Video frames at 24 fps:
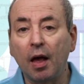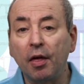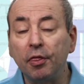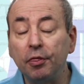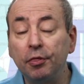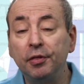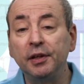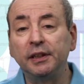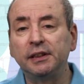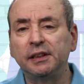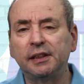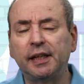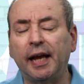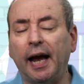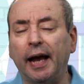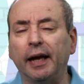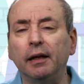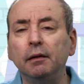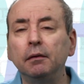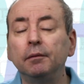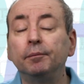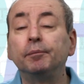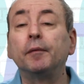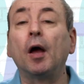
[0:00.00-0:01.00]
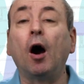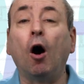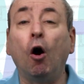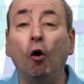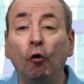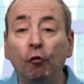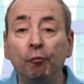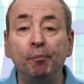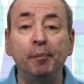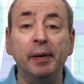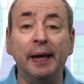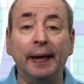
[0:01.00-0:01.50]
The scale
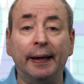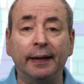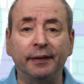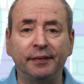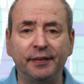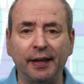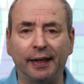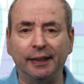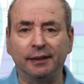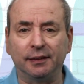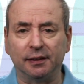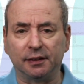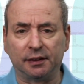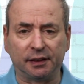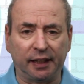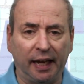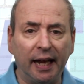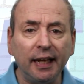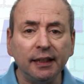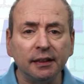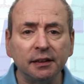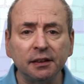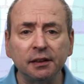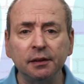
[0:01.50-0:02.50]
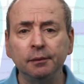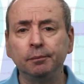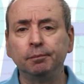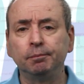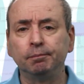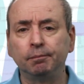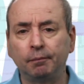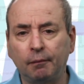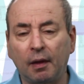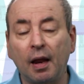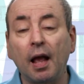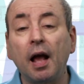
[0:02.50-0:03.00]
of big data sets,
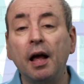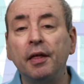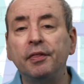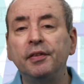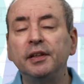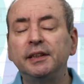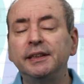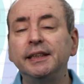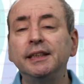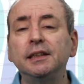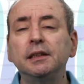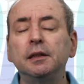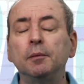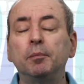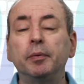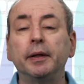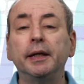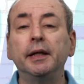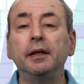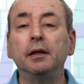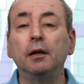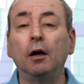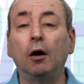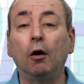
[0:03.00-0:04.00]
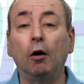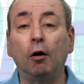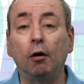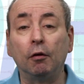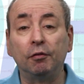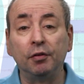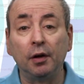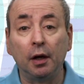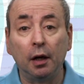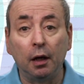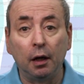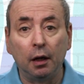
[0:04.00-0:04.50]
the discipline
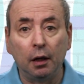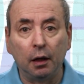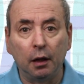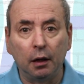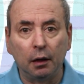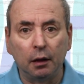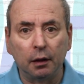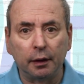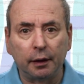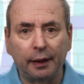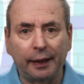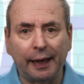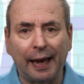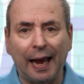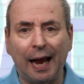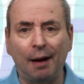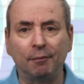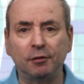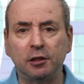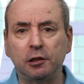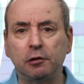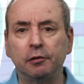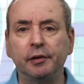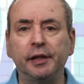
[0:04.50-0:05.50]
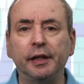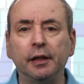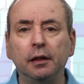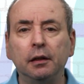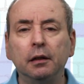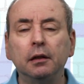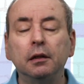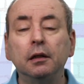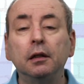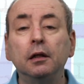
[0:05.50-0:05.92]
of capturing,